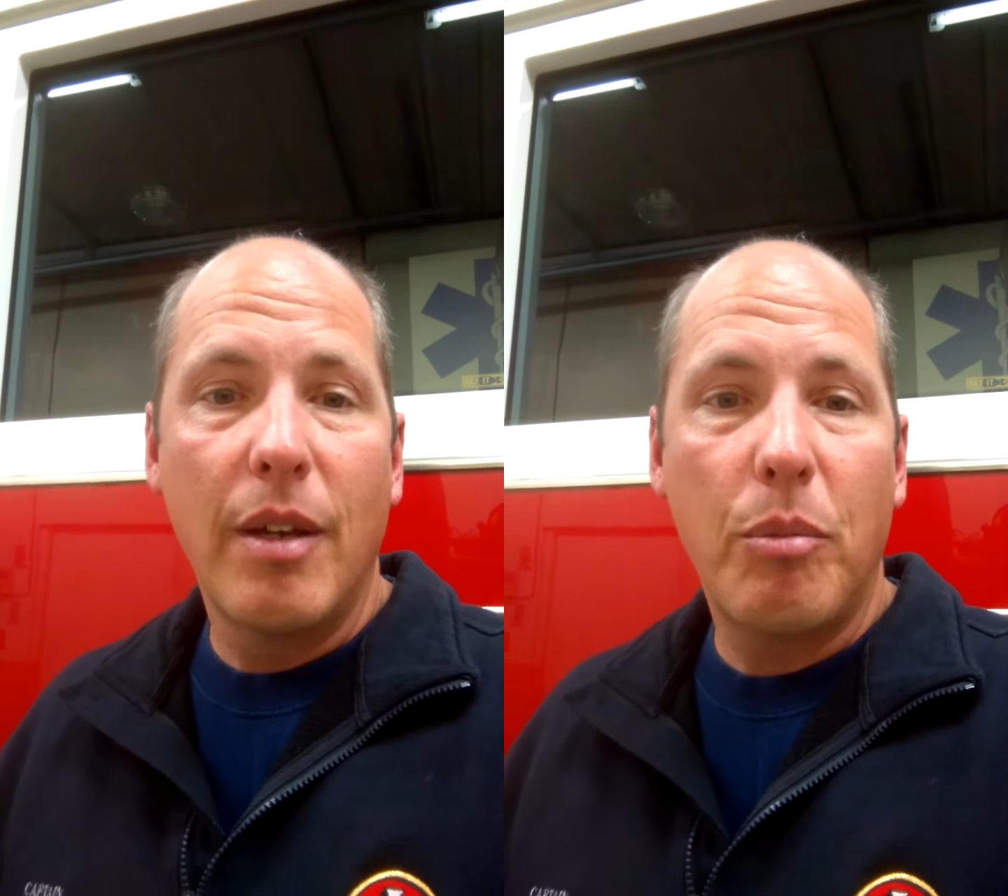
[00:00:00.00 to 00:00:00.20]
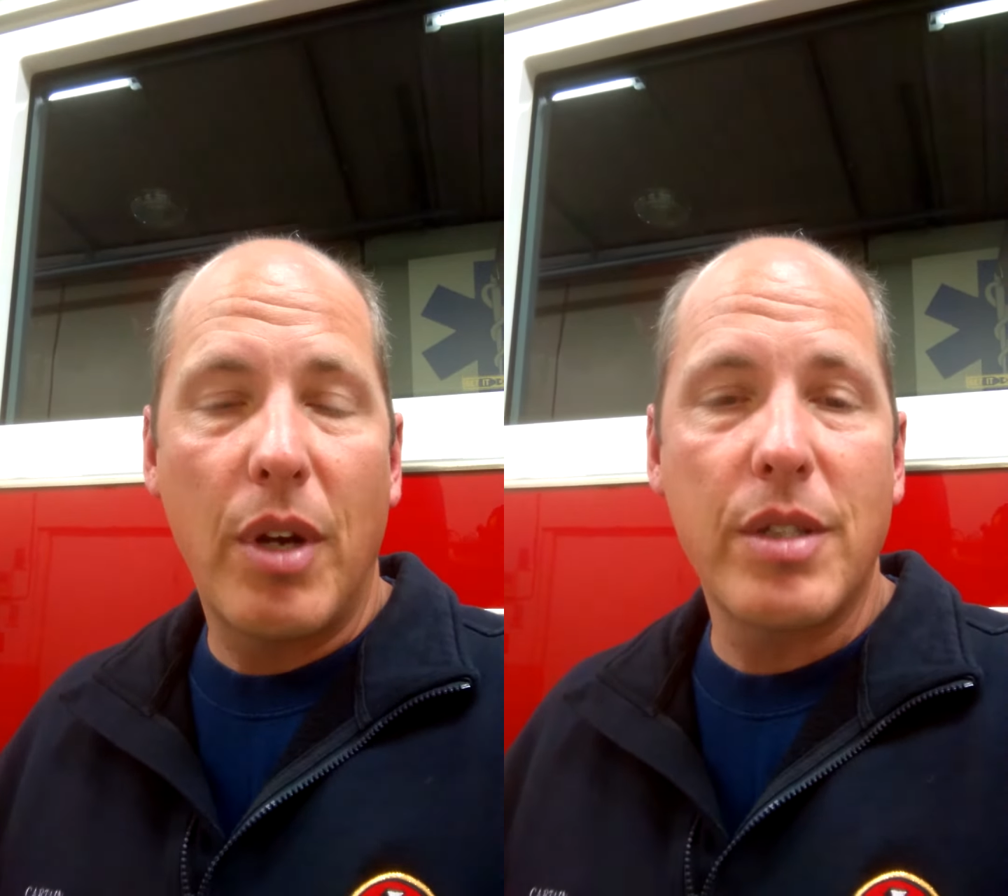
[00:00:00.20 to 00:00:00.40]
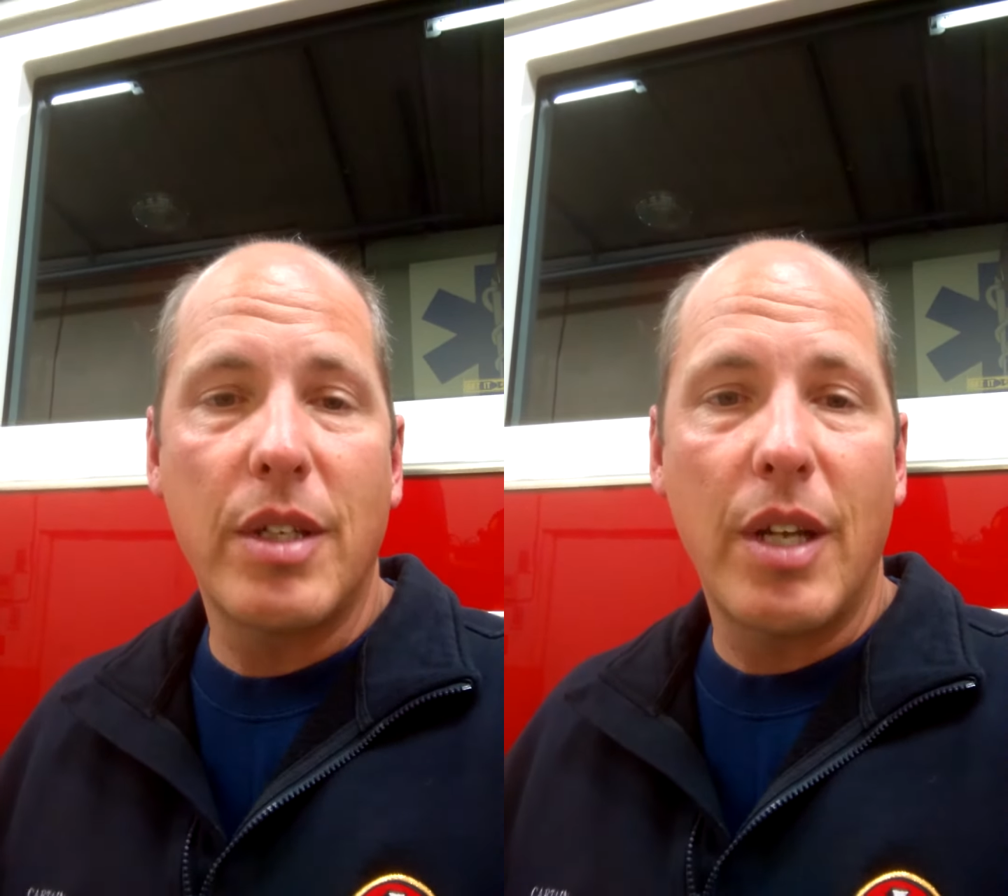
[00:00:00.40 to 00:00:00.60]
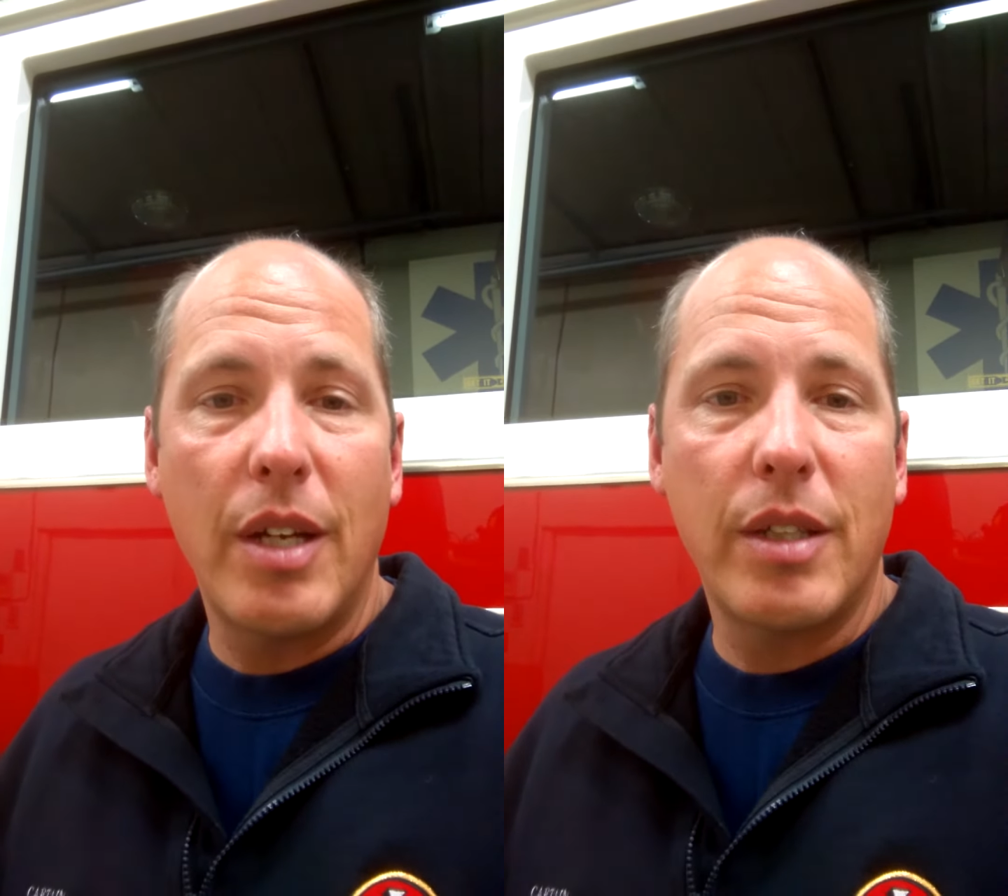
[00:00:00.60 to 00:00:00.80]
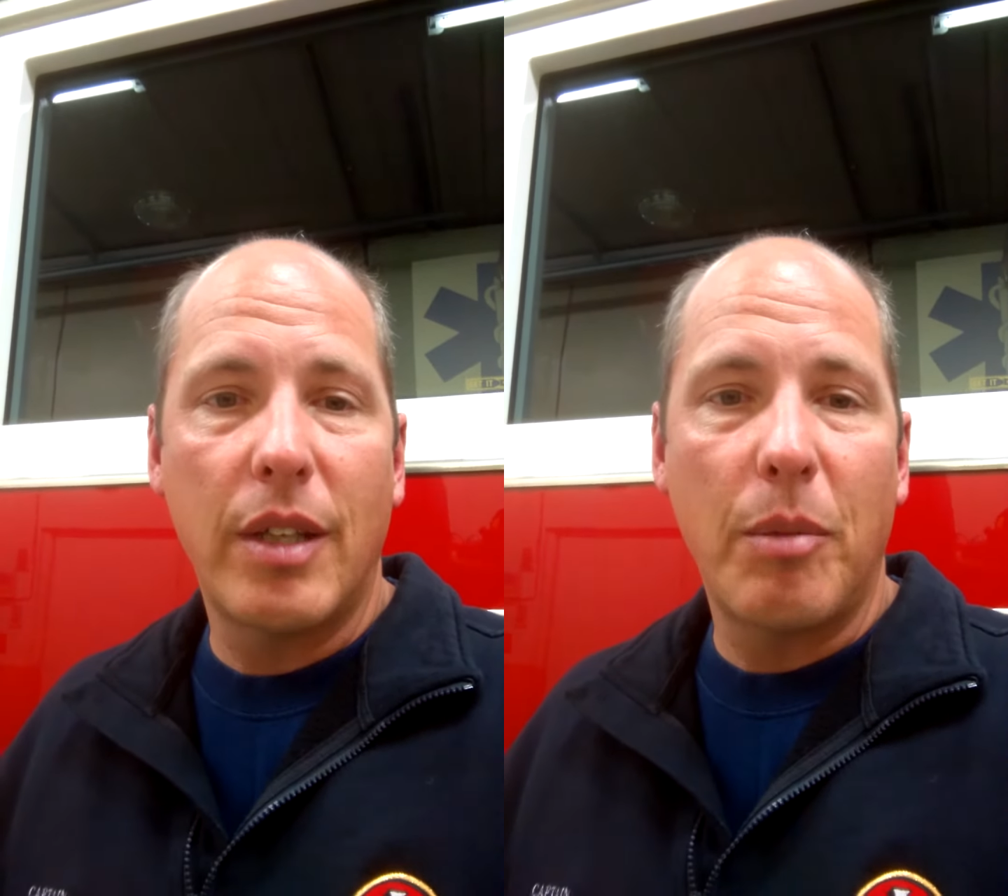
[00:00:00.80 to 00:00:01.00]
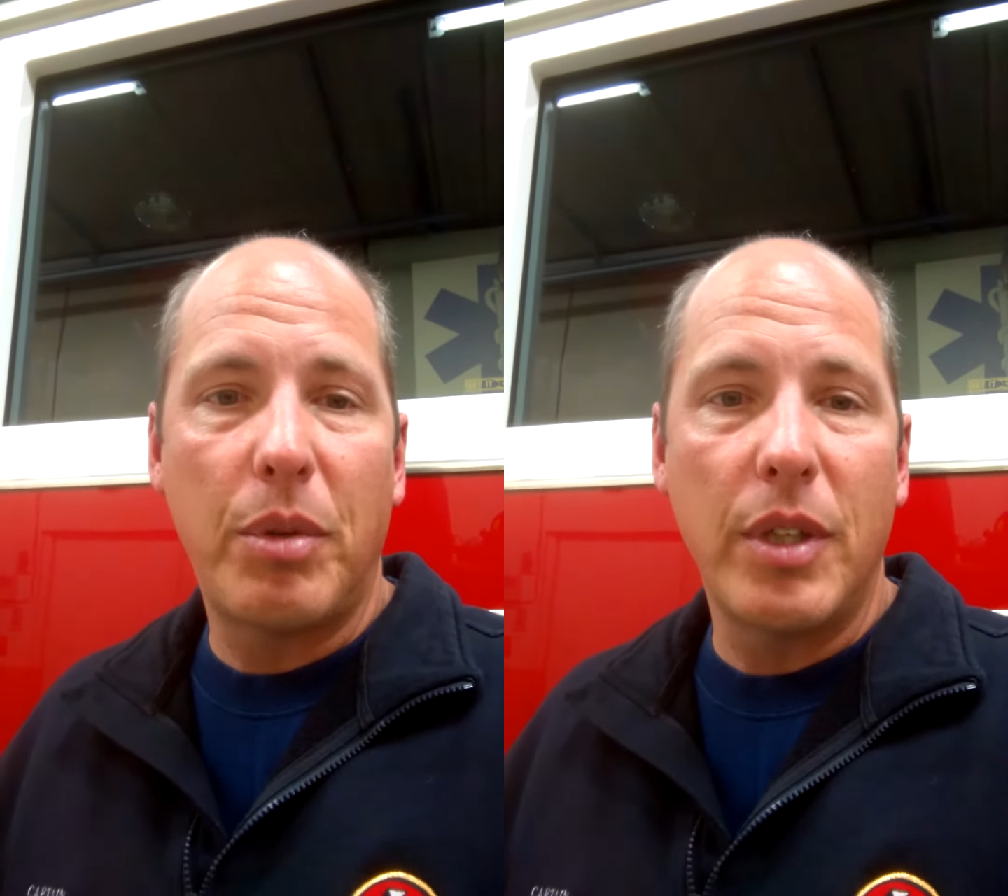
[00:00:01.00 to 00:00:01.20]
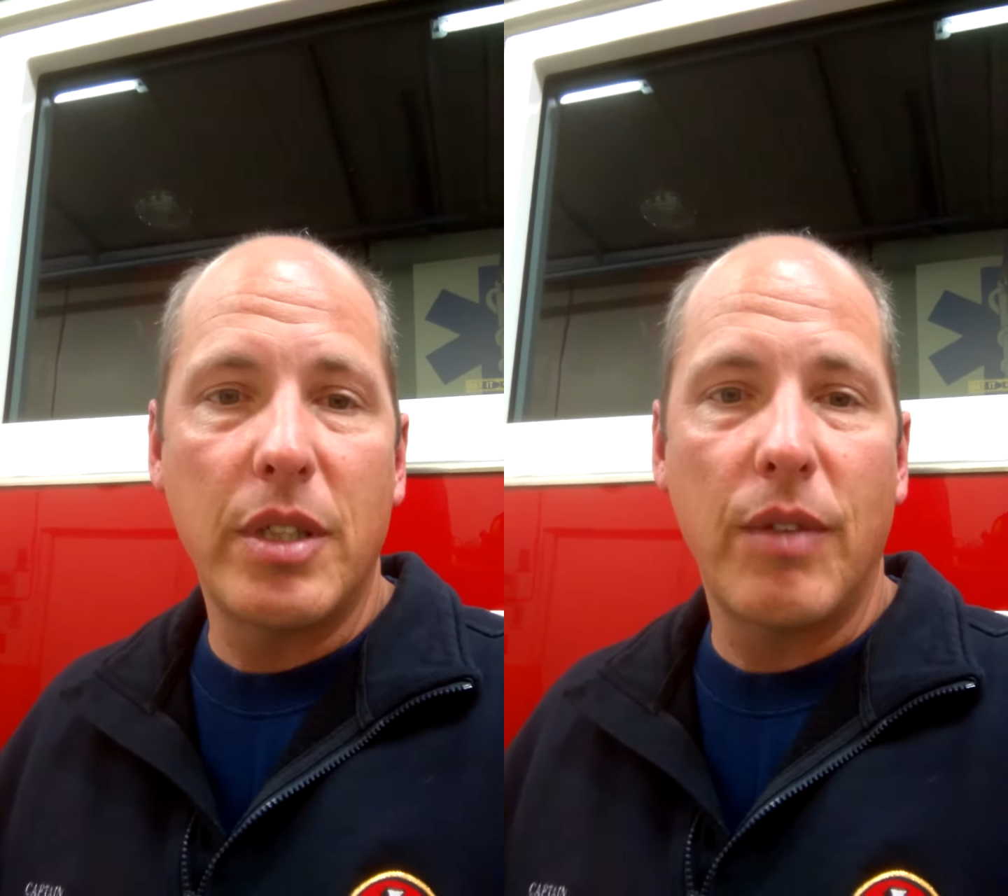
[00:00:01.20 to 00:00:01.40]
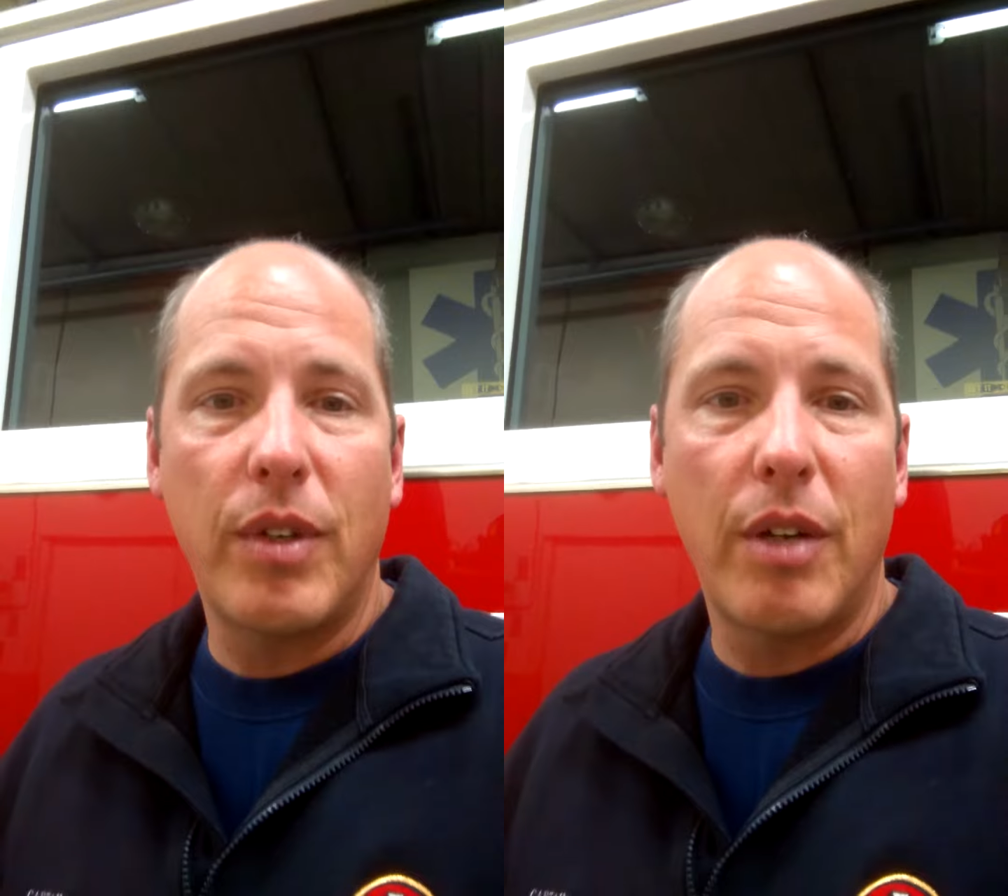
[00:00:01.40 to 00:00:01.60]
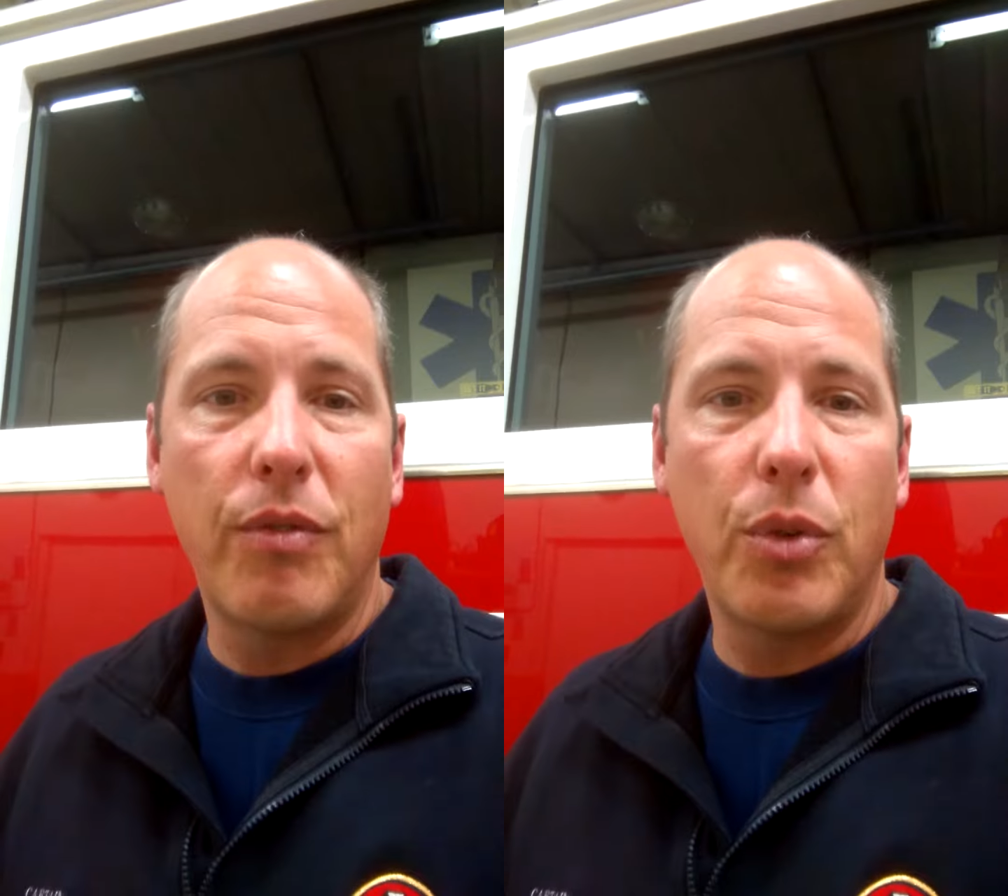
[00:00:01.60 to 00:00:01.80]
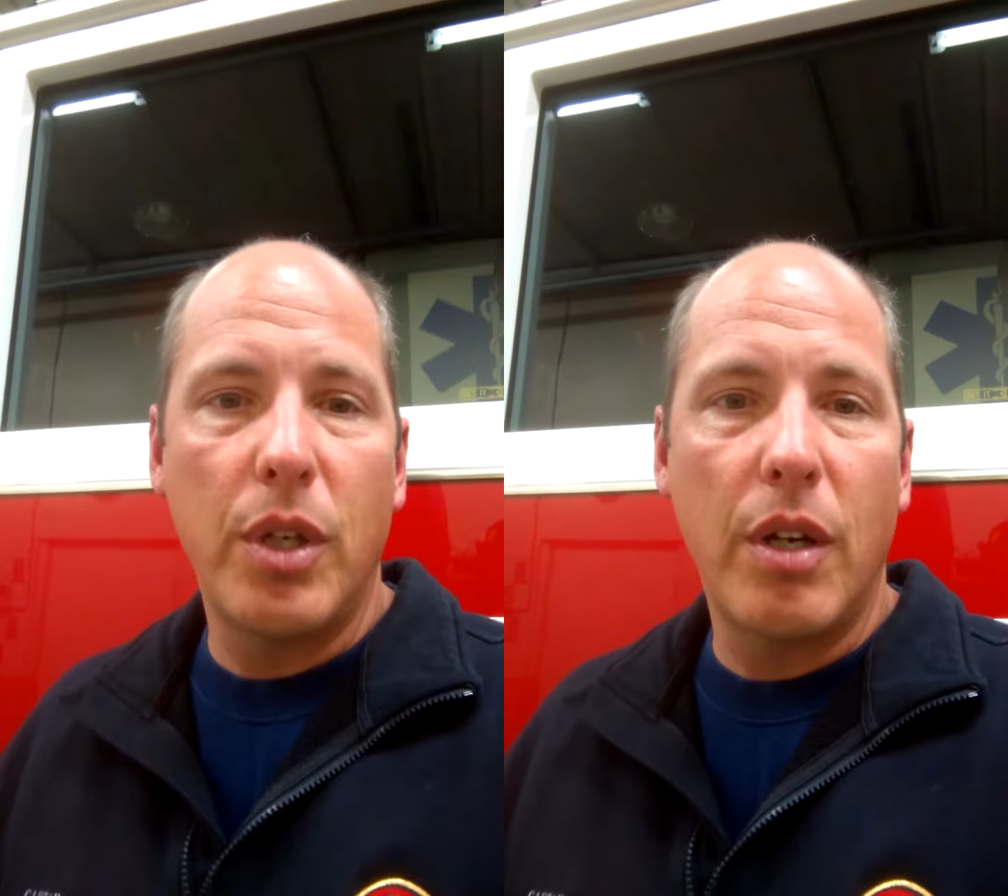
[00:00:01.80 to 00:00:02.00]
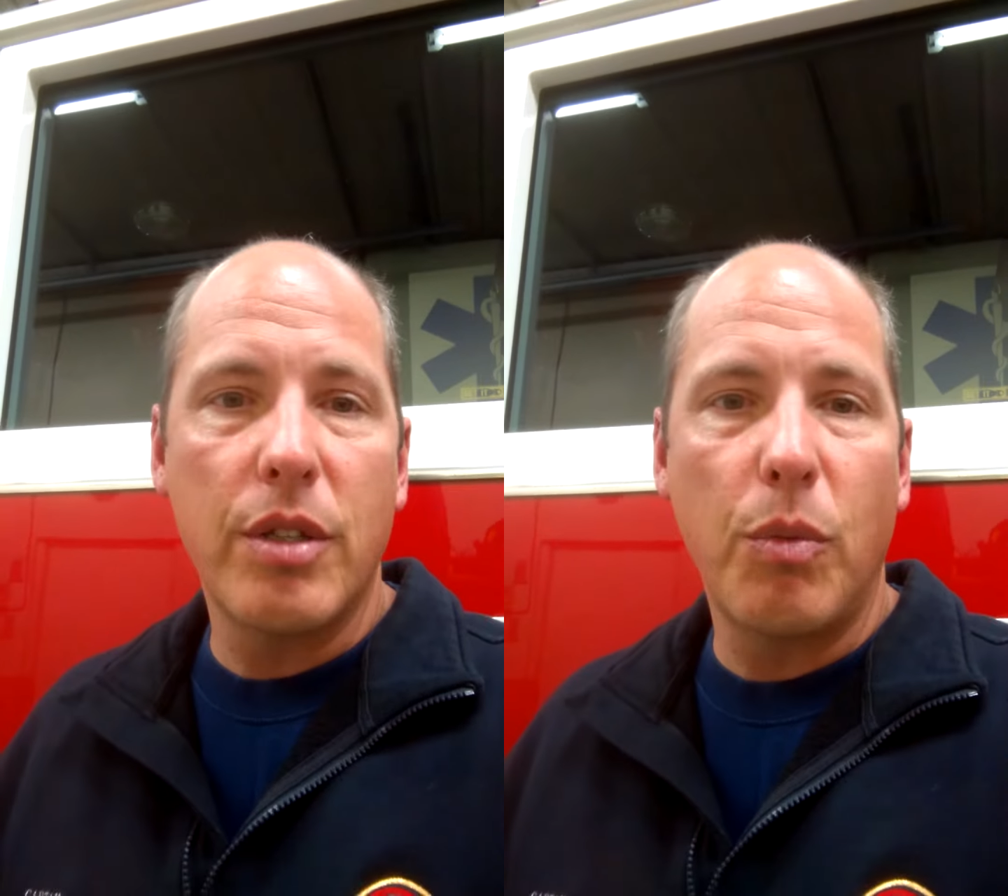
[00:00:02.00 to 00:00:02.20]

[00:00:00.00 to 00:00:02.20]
presentation that the police have done for years,